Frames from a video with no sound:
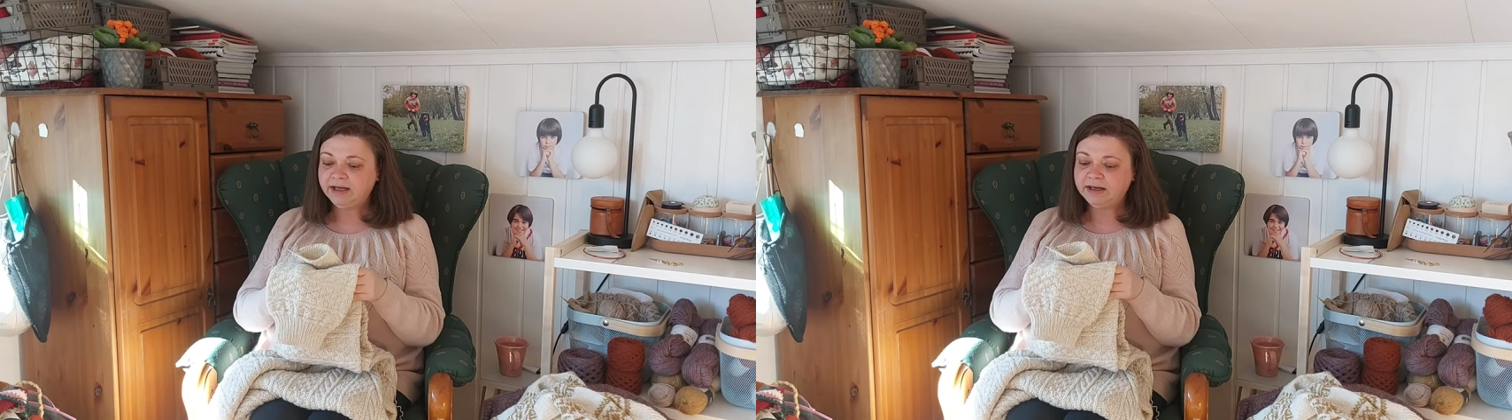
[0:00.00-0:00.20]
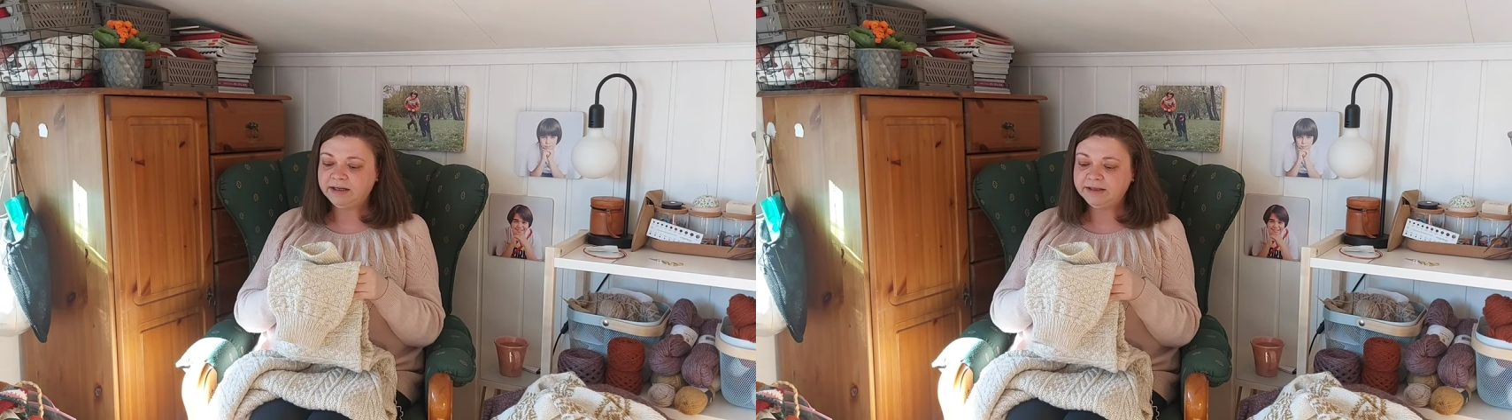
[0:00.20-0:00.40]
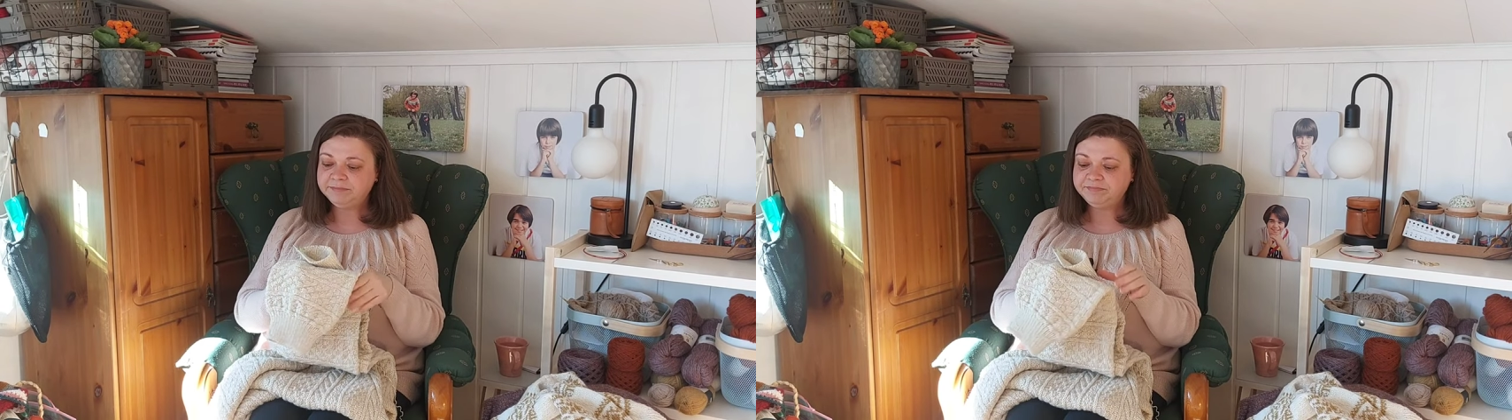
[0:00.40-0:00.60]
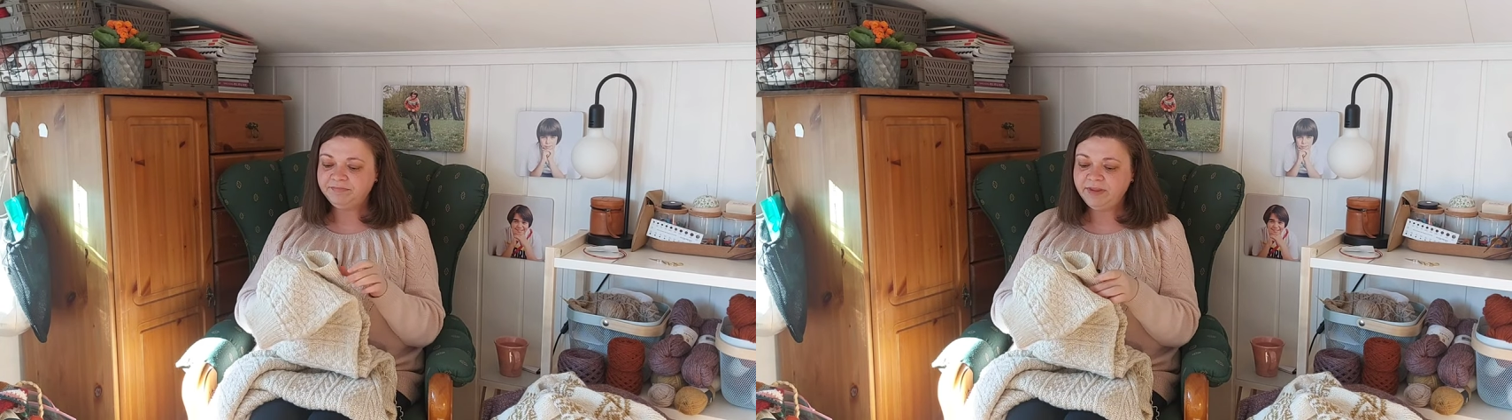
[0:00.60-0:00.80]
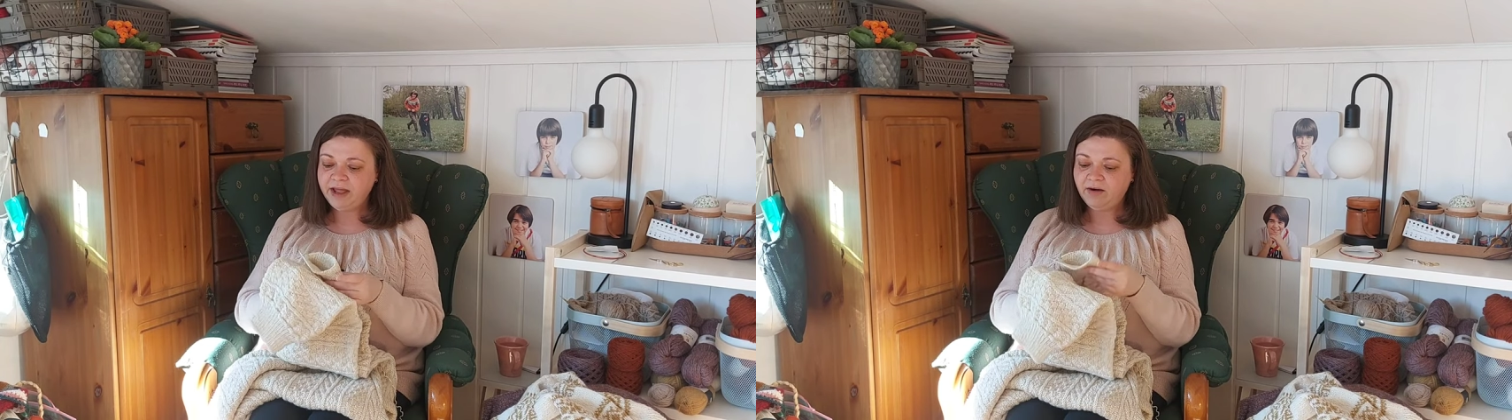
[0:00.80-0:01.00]

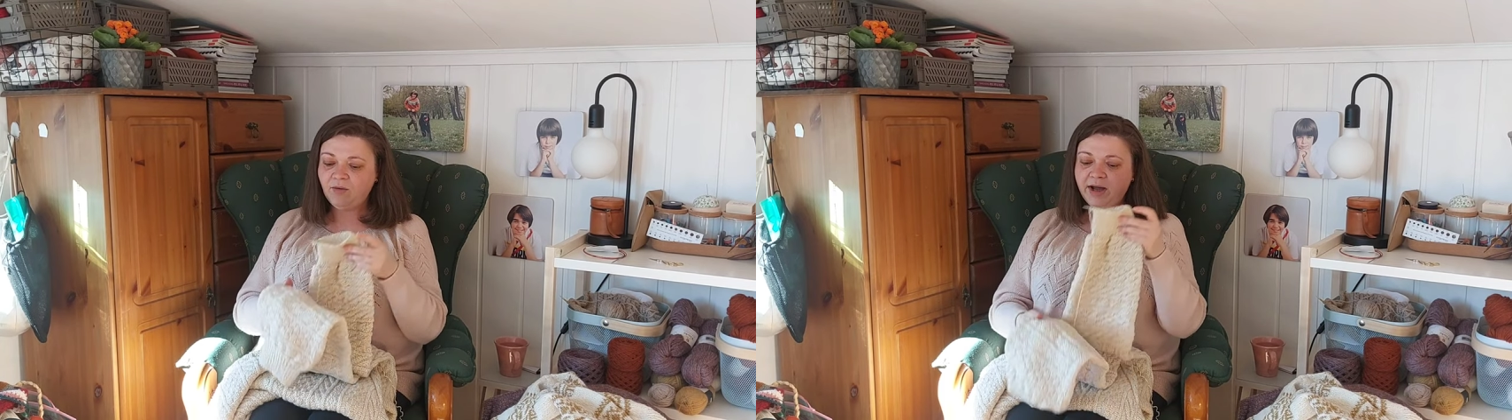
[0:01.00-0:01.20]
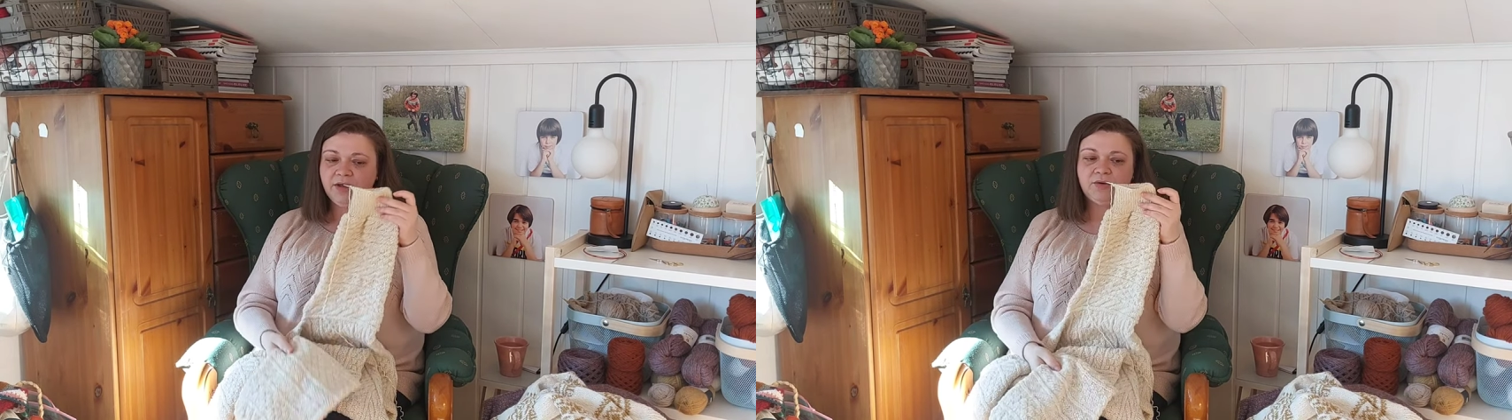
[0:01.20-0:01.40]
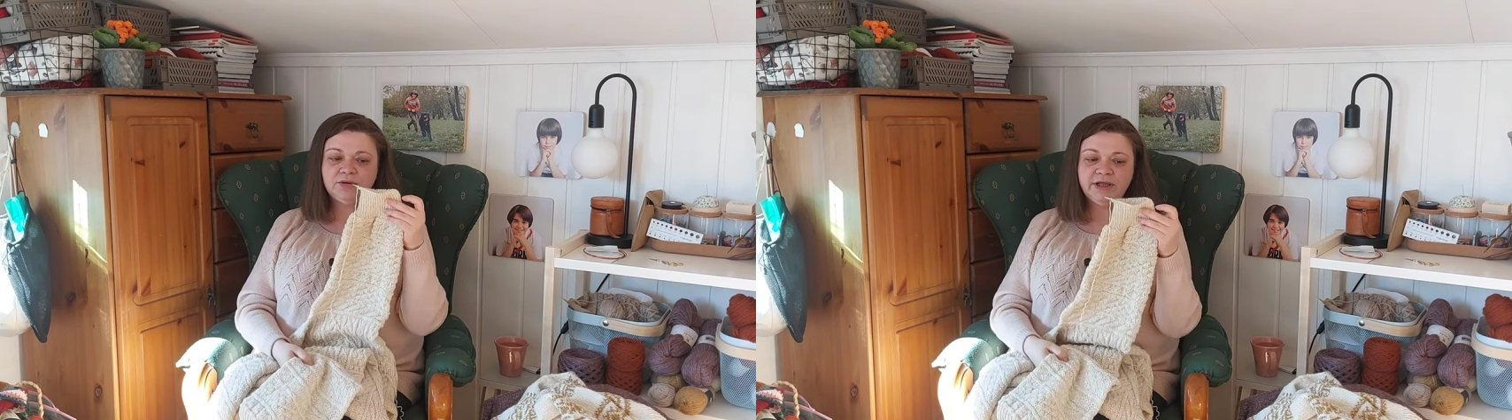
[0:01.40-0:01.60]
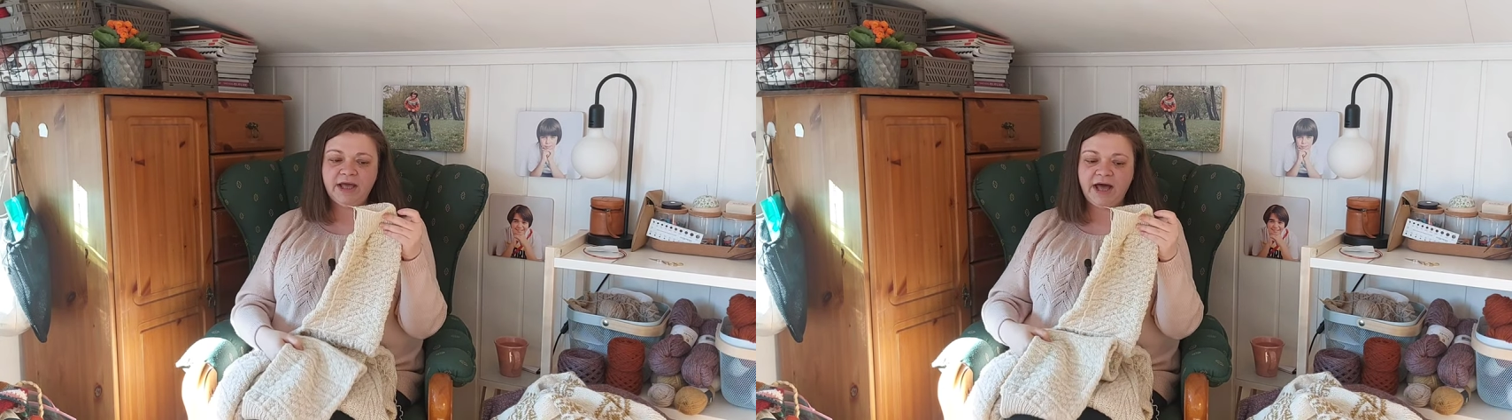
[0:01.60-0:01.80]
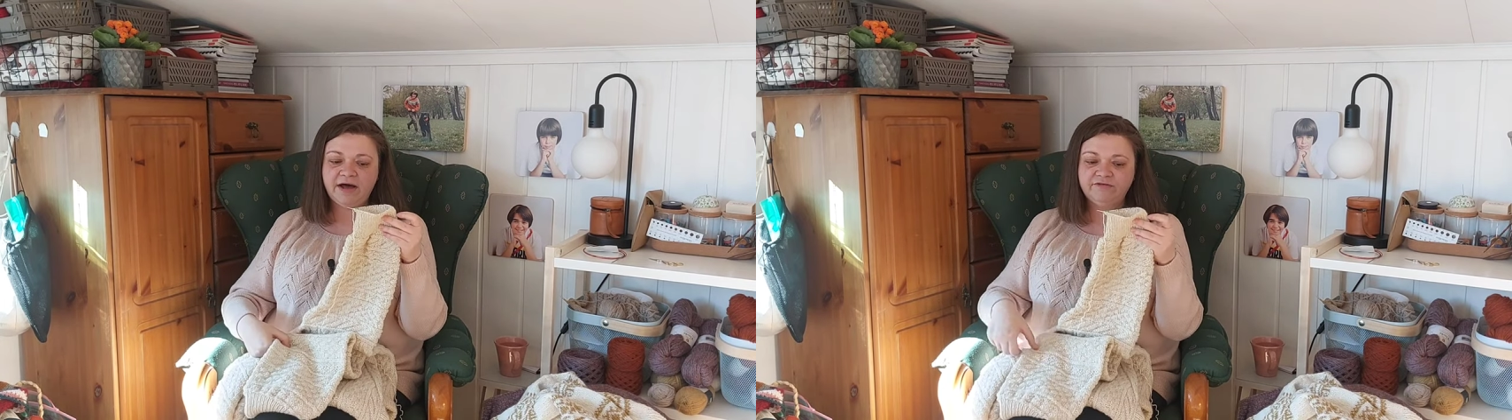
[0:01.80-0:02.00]
Now I only
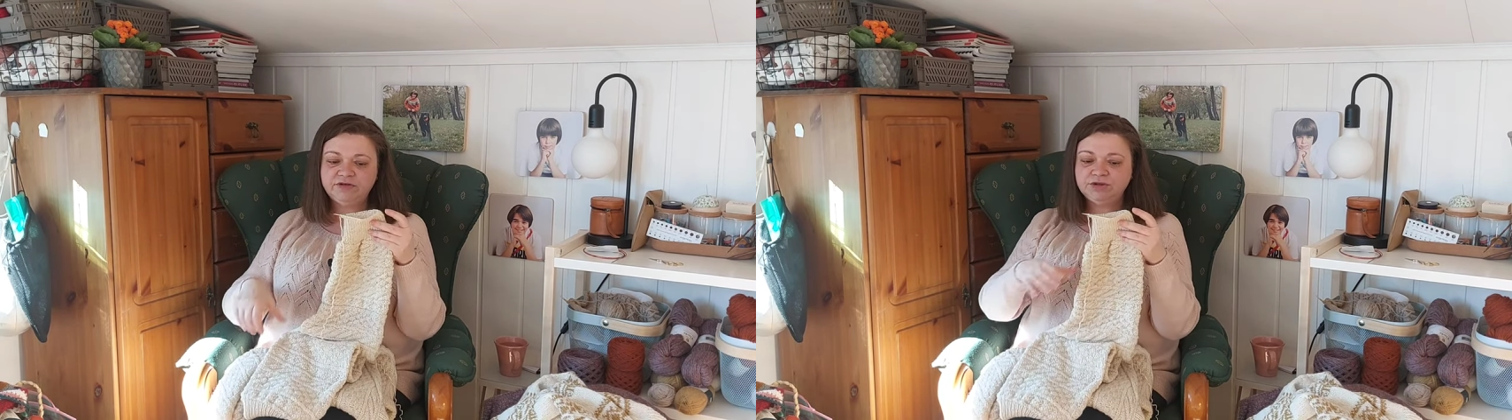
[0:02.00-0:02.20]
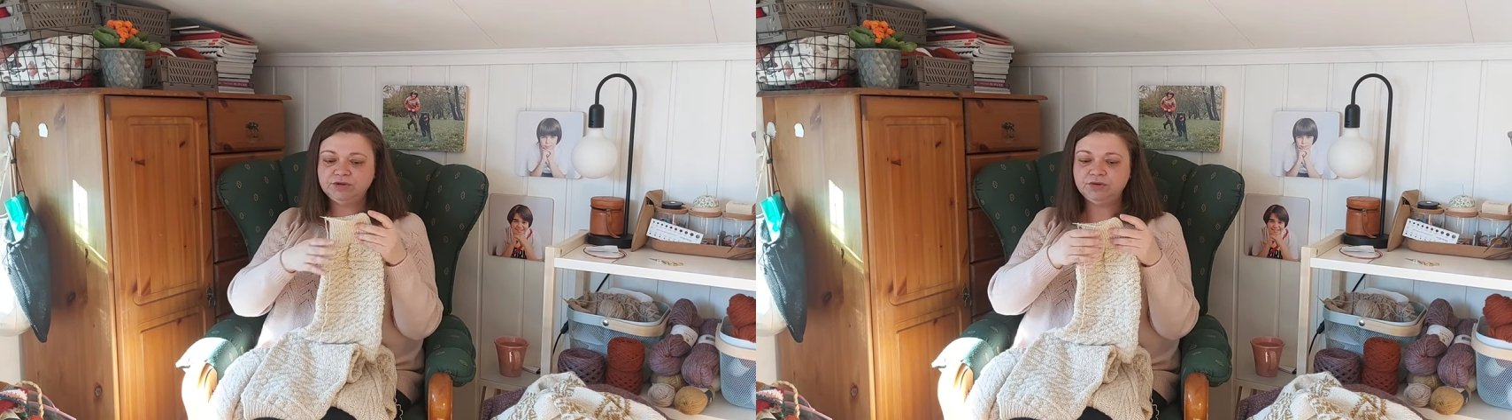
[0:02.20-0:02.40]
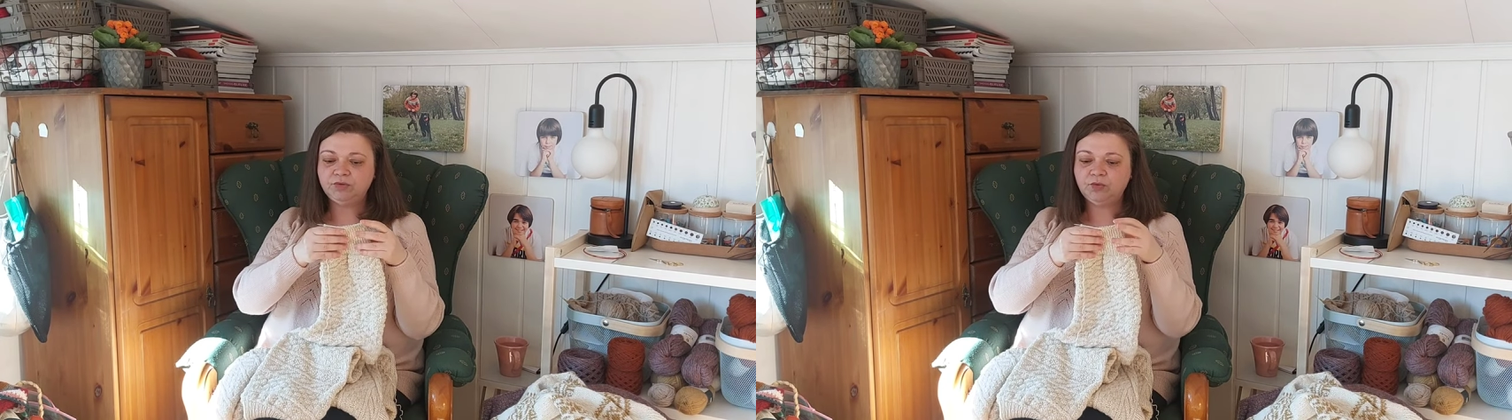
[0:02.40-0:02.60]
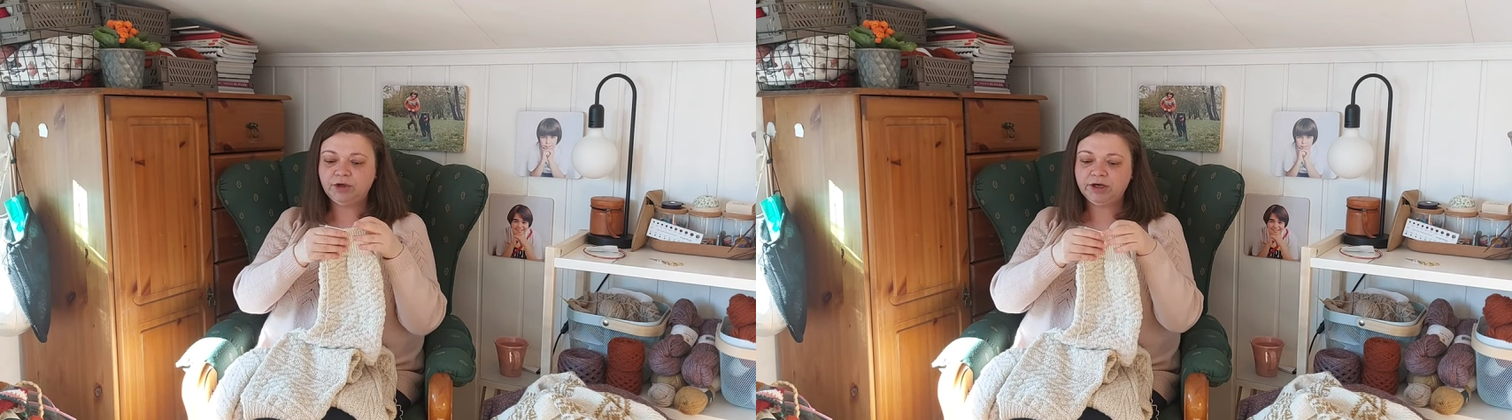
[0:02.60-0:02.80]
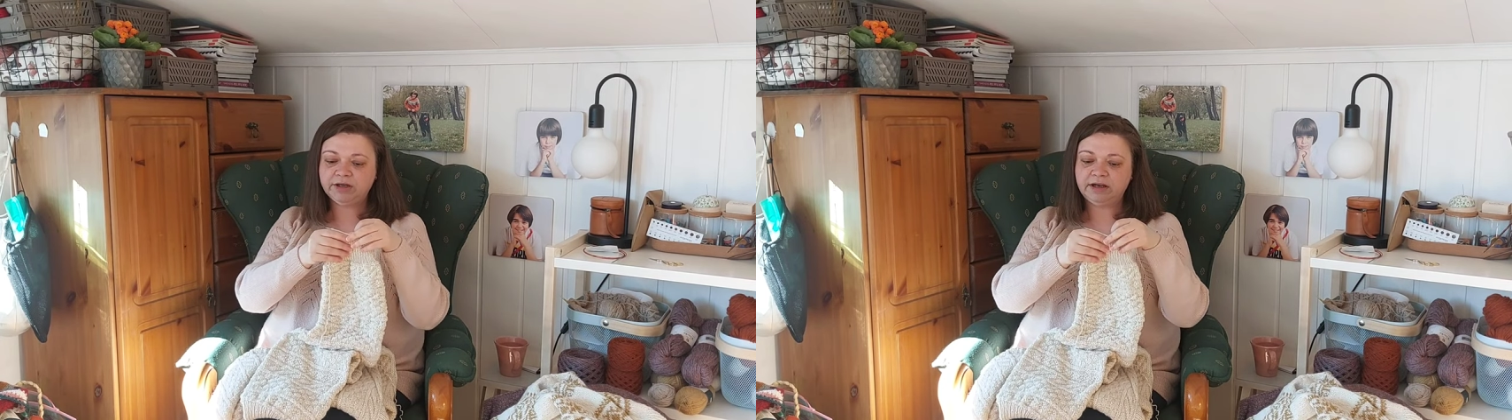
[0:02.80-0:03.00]
have to
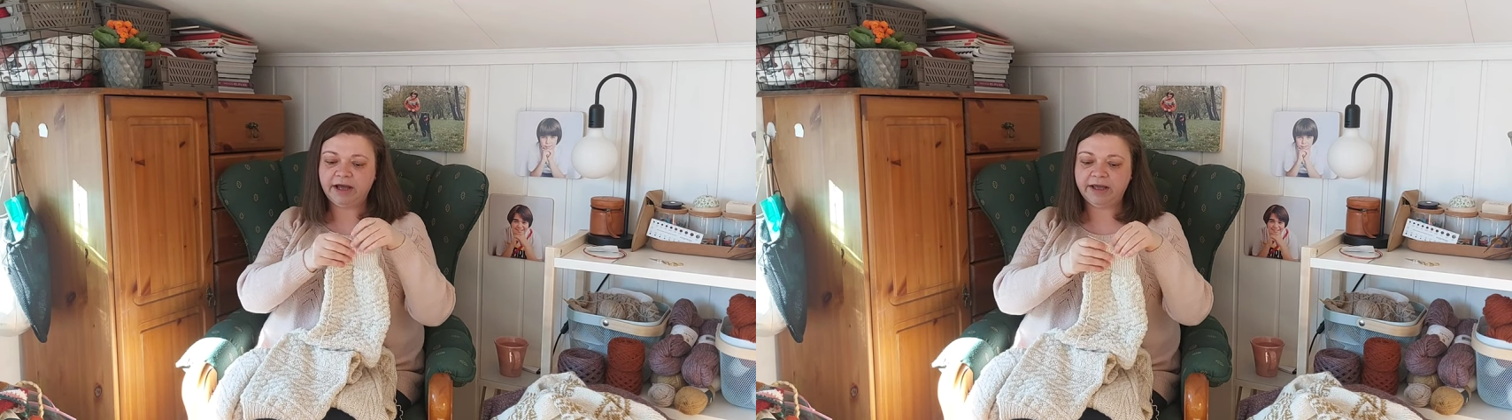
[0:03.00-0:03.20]
work